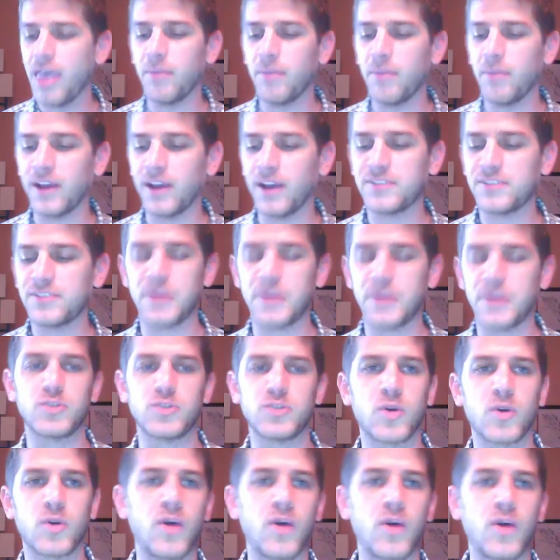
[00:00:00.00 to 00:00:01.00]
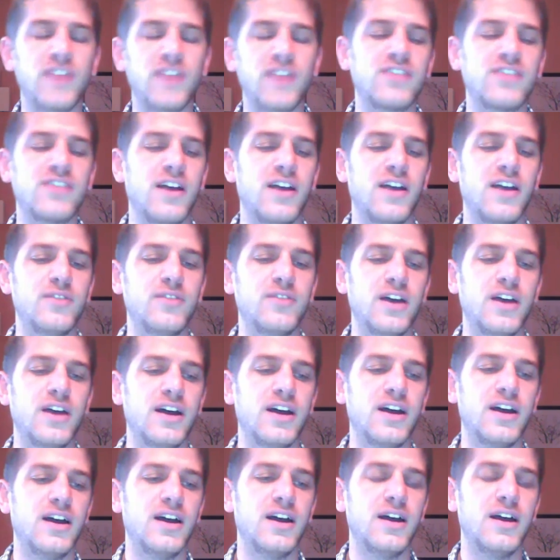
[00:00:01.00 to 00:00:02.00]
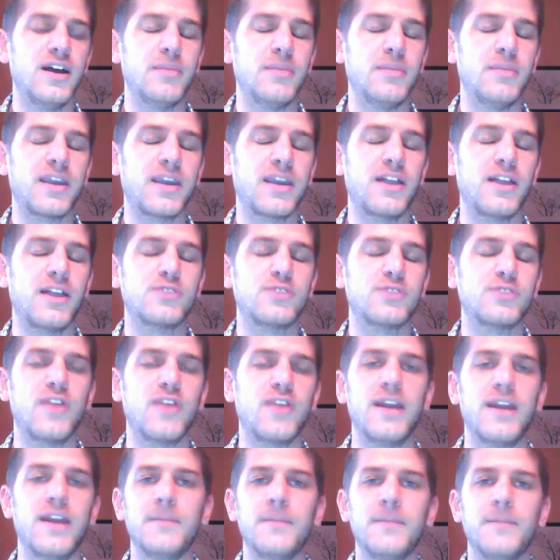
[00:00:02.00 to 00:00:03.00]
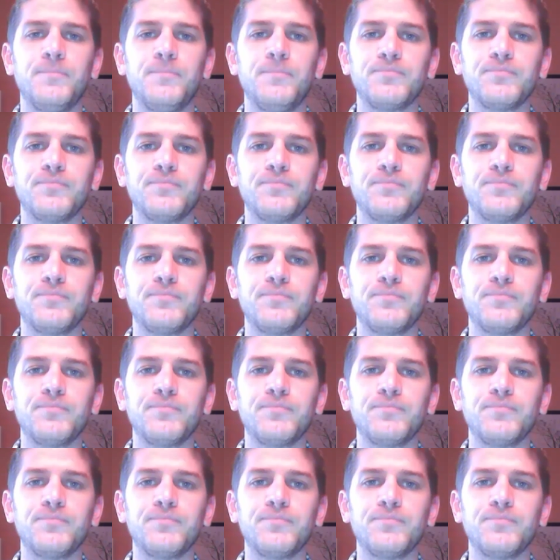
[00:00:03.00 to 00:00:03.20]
by special request of my college friend,